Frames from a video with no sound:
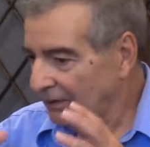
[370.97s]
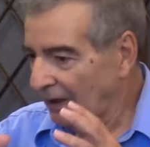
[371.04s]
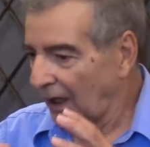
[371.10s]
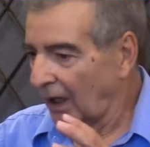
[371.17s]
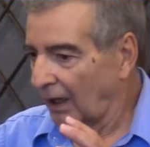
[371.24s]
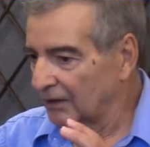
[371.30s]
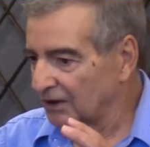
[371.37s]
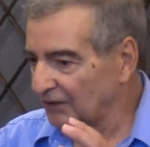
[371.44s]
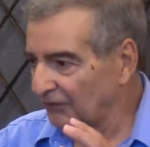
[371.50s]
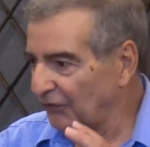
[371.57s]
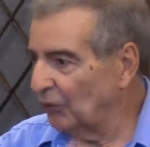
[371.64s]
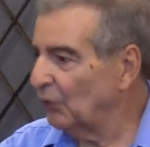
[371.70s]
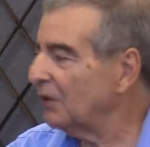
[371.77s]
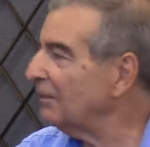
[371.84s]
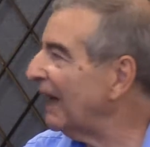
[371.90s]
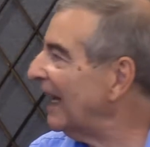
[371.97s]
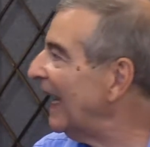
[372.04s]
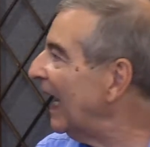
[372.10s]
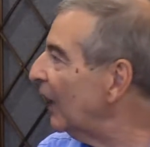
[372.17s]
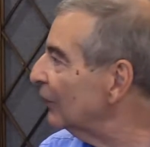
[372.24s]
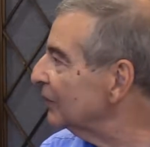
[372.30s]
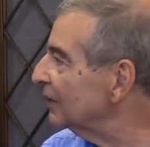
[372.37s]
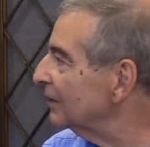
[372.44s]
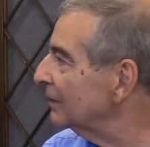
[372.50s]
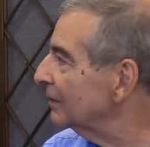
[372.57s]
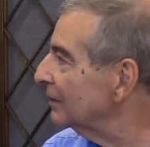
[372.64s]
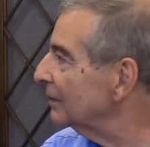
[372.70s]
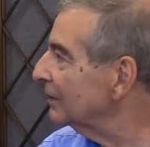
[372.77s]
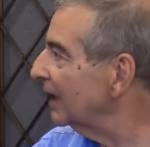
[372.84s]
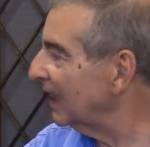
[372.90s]
viewing my house.
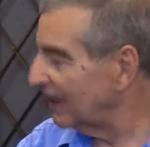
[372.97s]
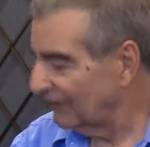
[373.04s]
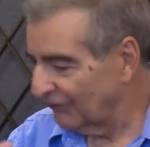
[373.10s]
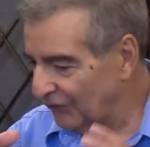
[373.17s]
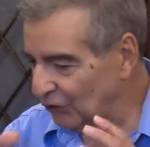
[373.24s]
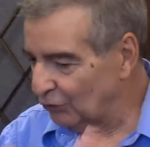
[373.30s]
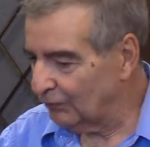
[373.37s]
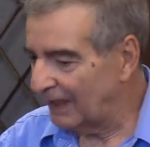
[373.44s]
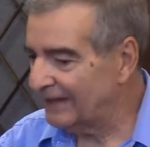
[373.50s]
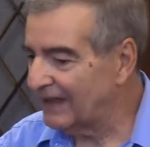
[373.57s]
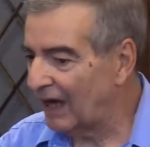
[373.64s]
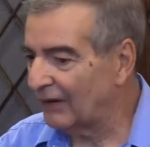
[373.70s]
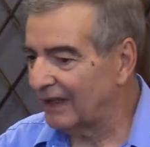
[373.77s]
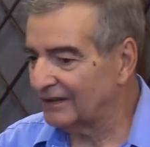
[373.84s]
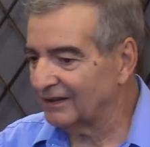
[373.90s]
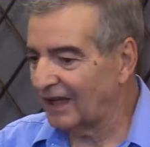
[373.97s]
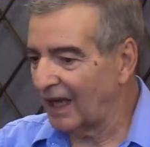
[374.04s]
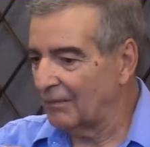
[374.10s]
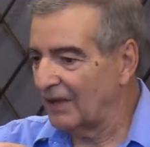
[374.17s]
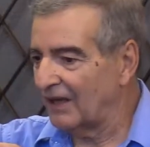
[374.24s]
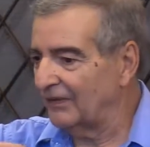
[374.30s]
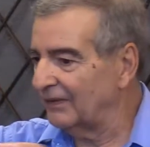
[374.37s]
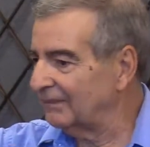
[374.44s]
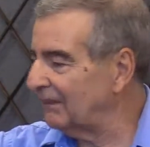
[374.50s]
I viewed right down. I saw my